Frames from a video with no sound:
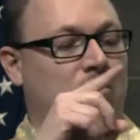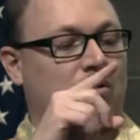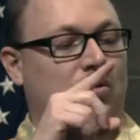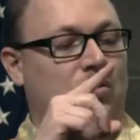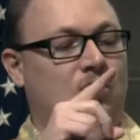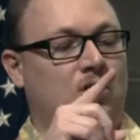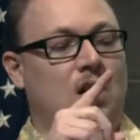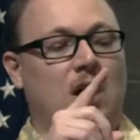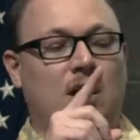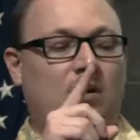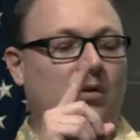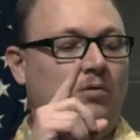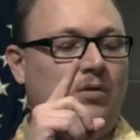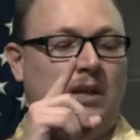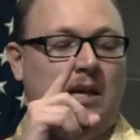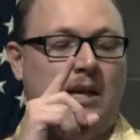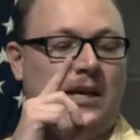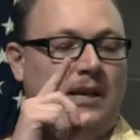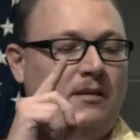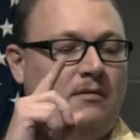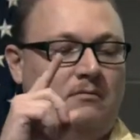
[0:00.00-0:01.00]
not
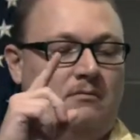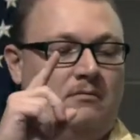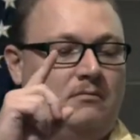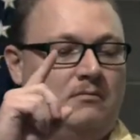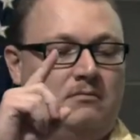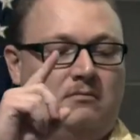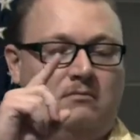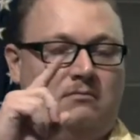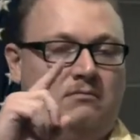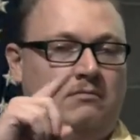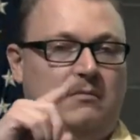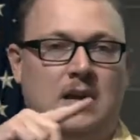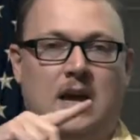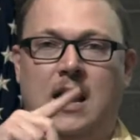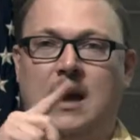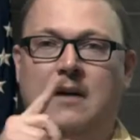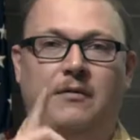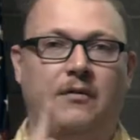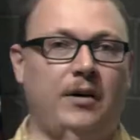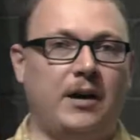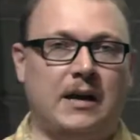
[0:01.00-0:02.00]
only
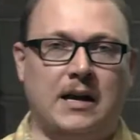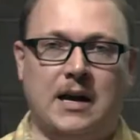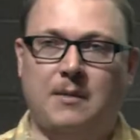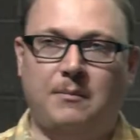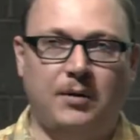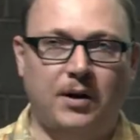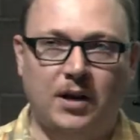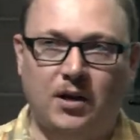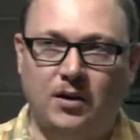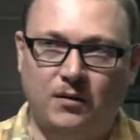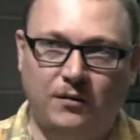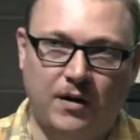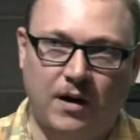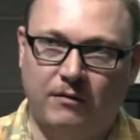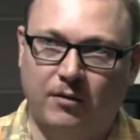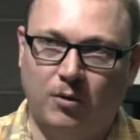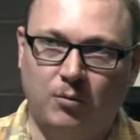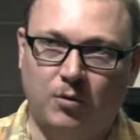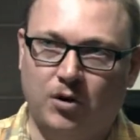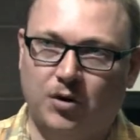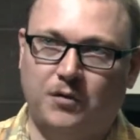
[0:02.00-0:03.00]
every company you've ever
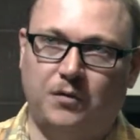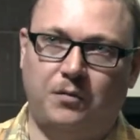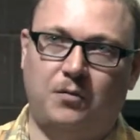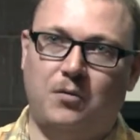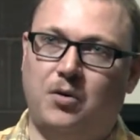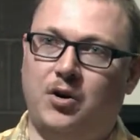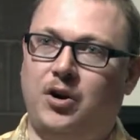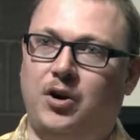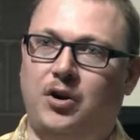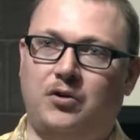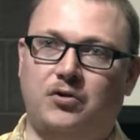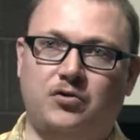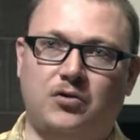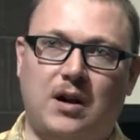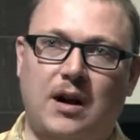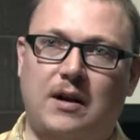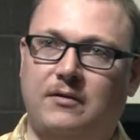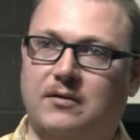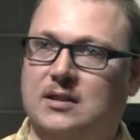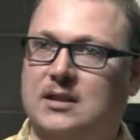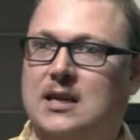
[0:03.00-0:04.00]
worked for, your
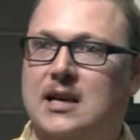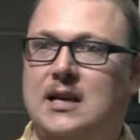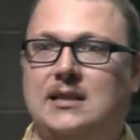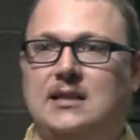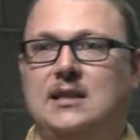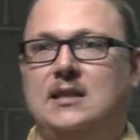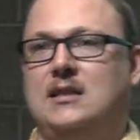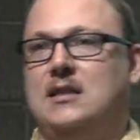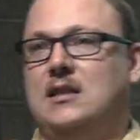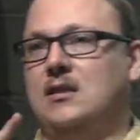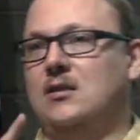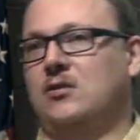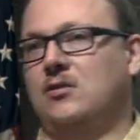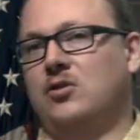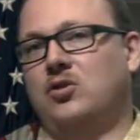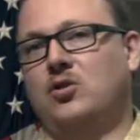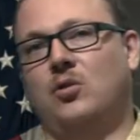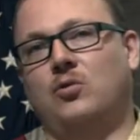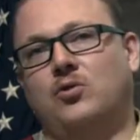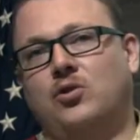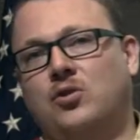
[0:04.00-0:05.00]
driver's licenses, your
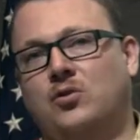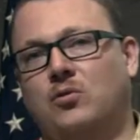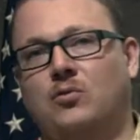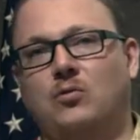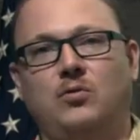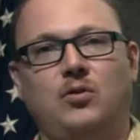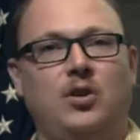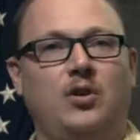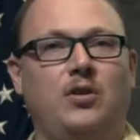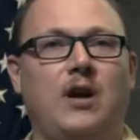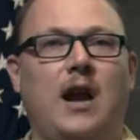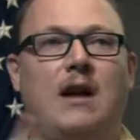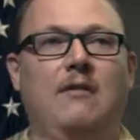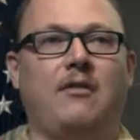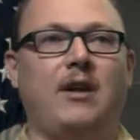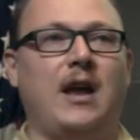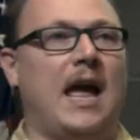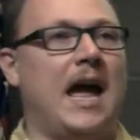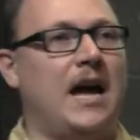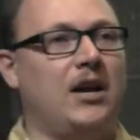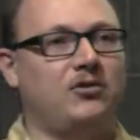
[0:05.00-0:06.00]
social, your
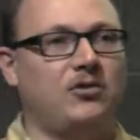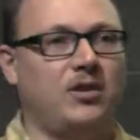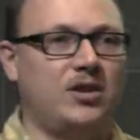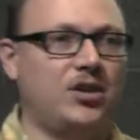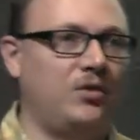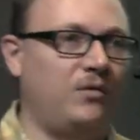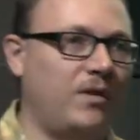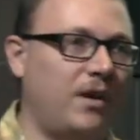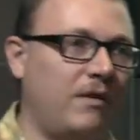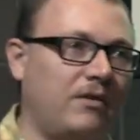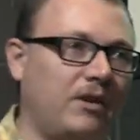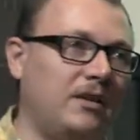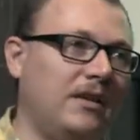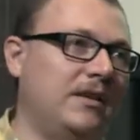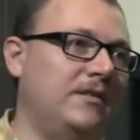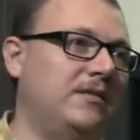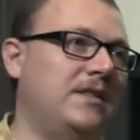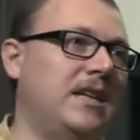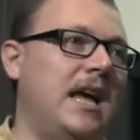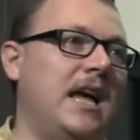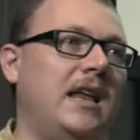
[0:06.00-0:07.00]
every address you've ever
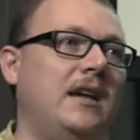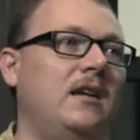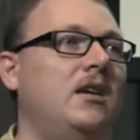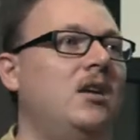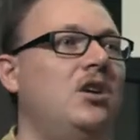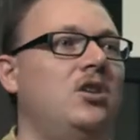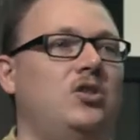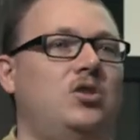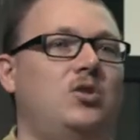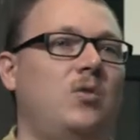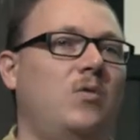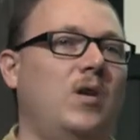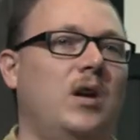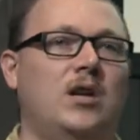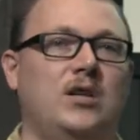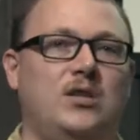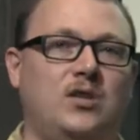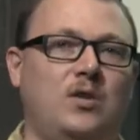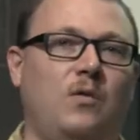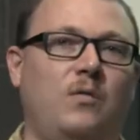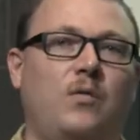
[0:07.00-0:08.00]
lived at, so on and
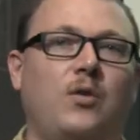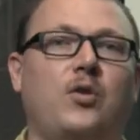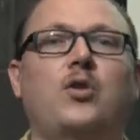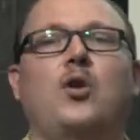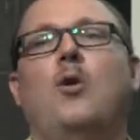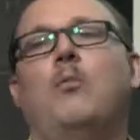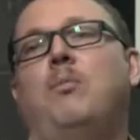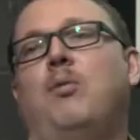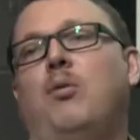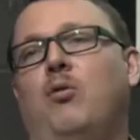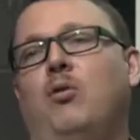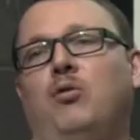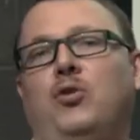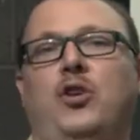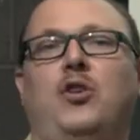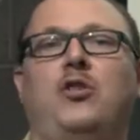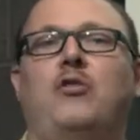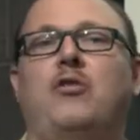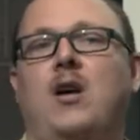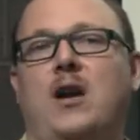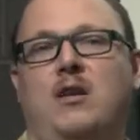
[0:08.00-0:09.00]
so forth. Go pull your
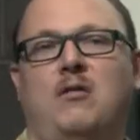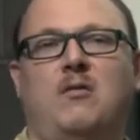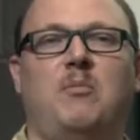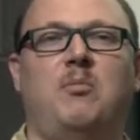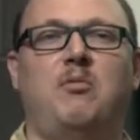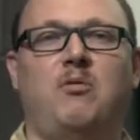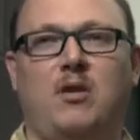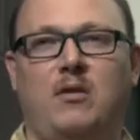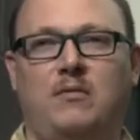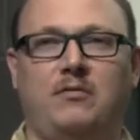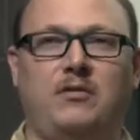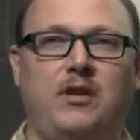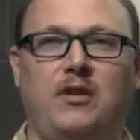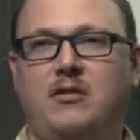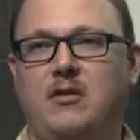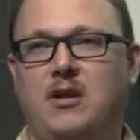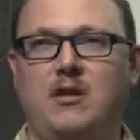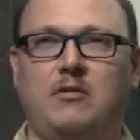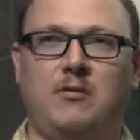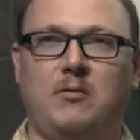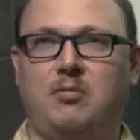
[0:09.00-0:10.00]
credit report,
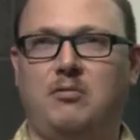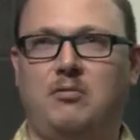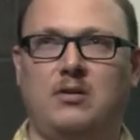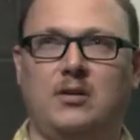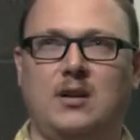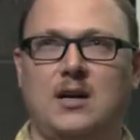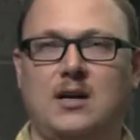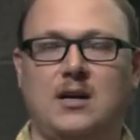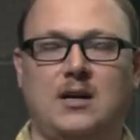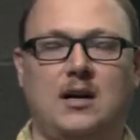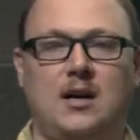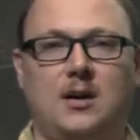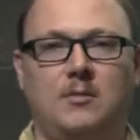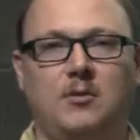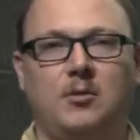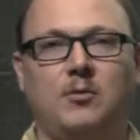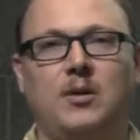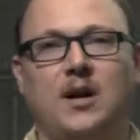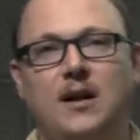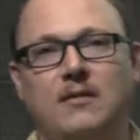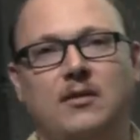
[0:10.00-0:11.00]
freecreditreport.com or
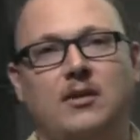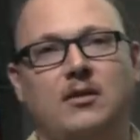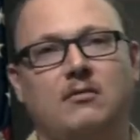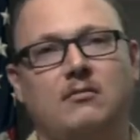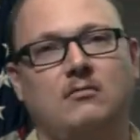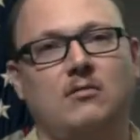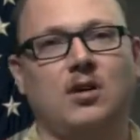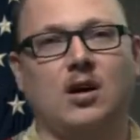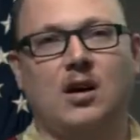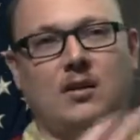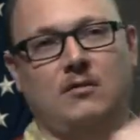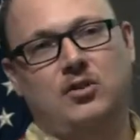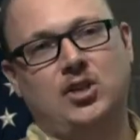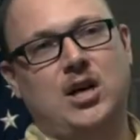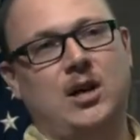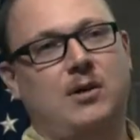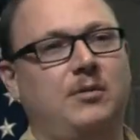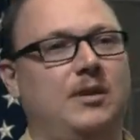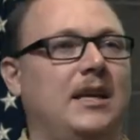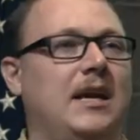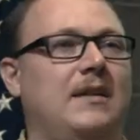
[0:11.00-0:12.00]
whatever. Uh, check
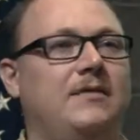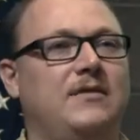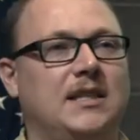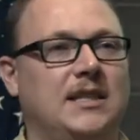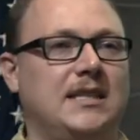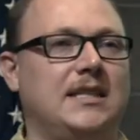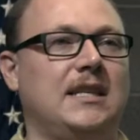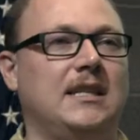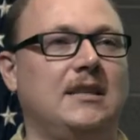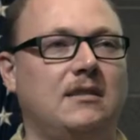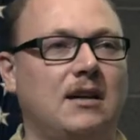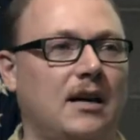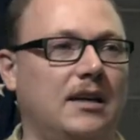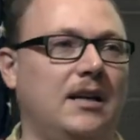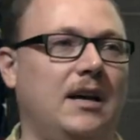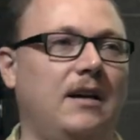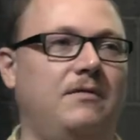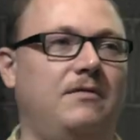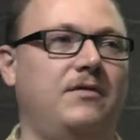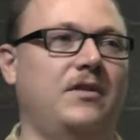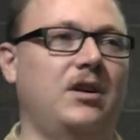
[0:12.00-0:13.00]
with the
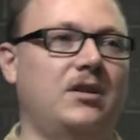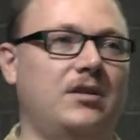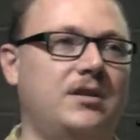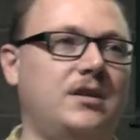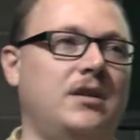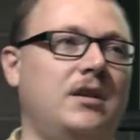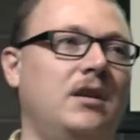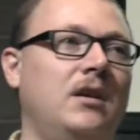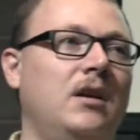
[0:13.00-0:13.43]
FTC.gov first.